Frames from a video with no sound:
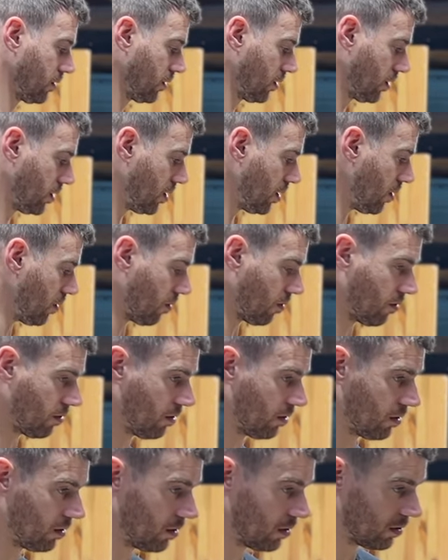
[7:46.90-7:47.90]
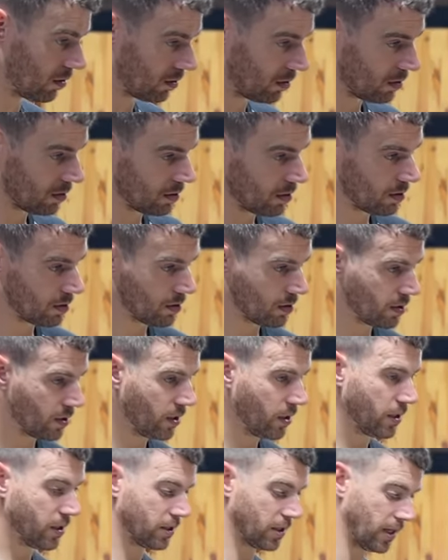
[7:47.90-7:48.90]
Cool.
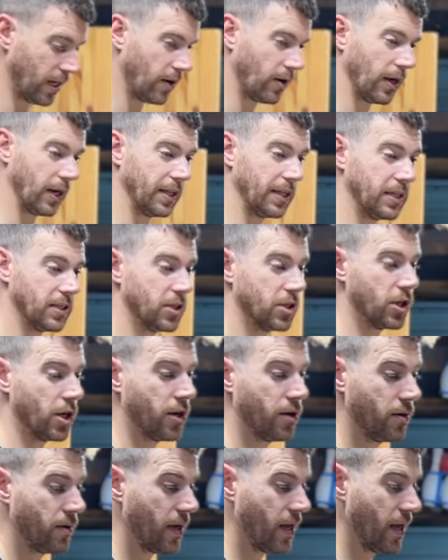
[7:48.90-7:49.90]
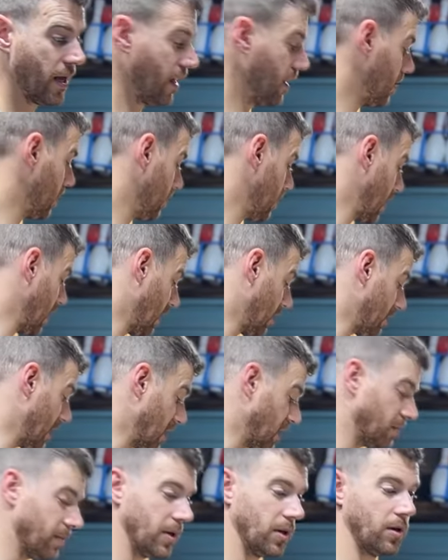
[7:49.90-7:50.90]
So now all I need to do is make a
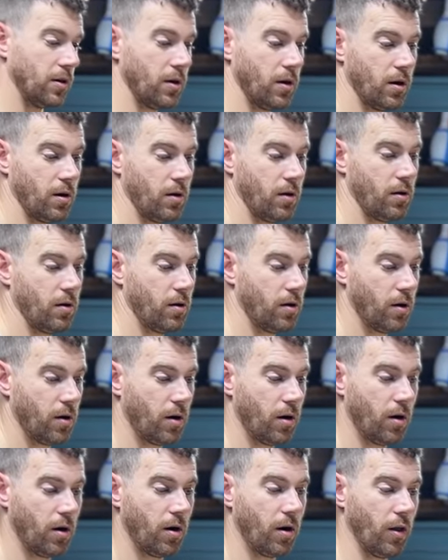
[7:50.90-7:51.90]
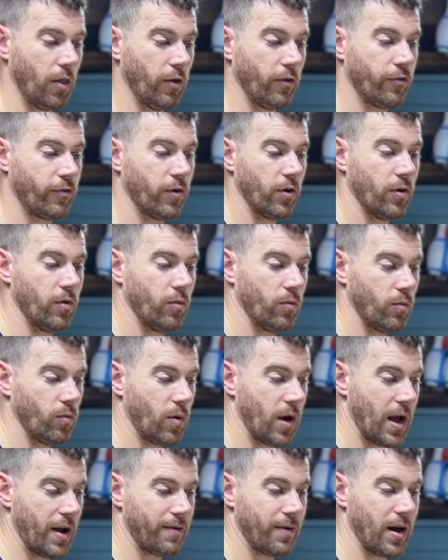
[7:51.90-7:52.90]
measurement on the front
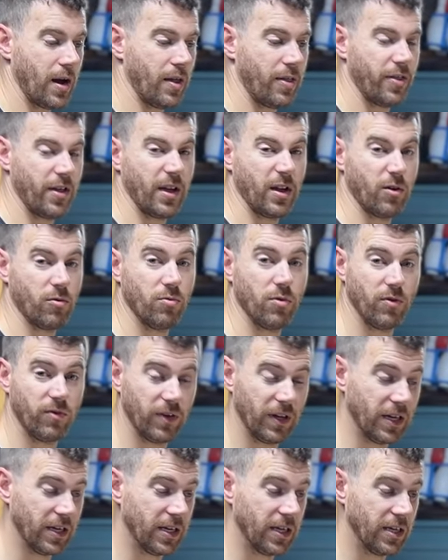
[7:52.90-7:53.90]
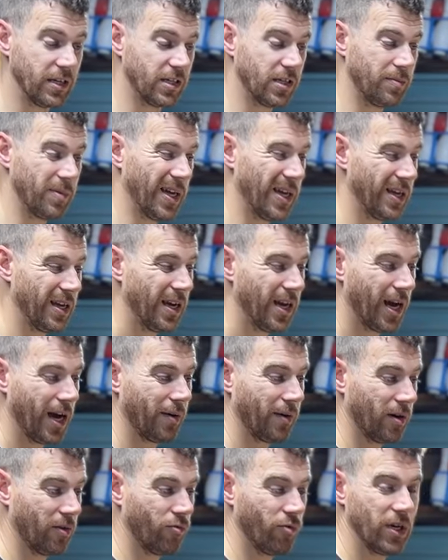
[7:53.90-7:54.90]
where I think roughly it needs to be. I'm
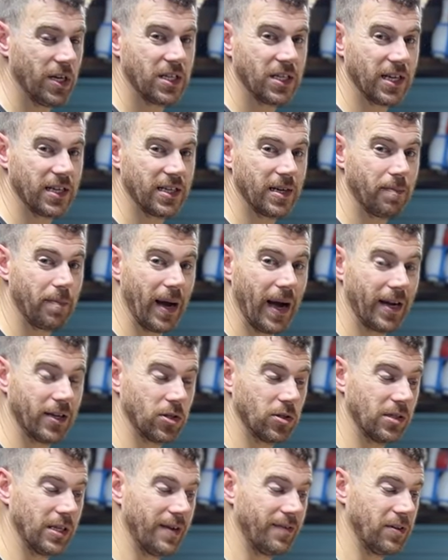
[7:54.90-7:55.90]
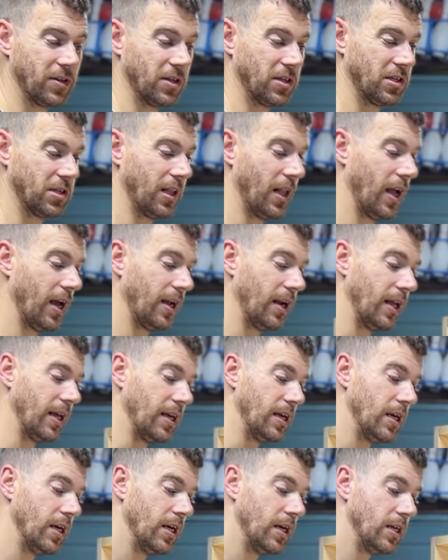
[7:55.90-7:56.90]
going to recess it back just ever so slightly
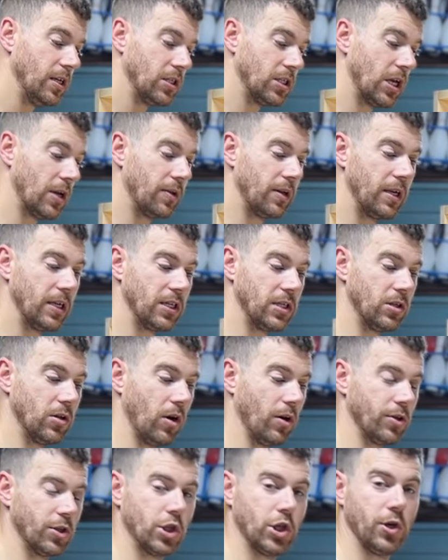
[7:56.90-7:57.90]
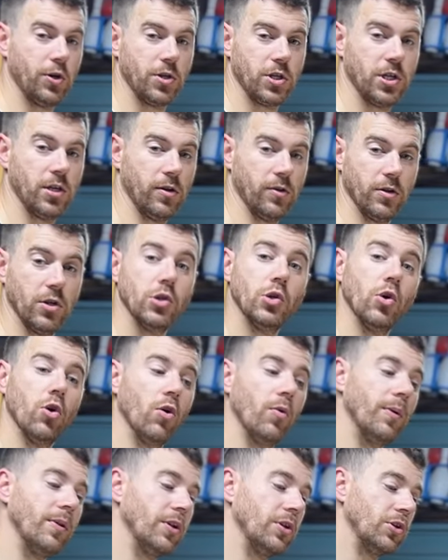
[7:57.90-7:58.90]
so that it's not touching on the door
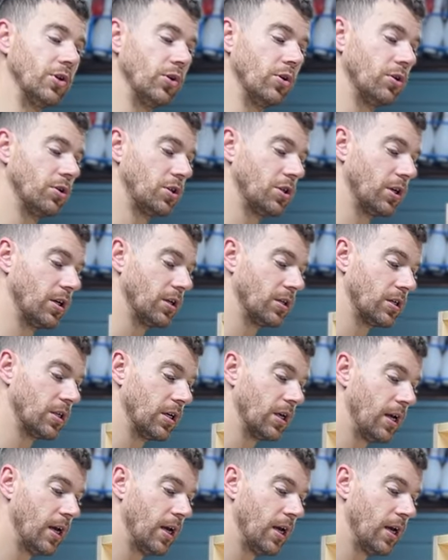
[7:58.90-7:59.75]
when the door shuts.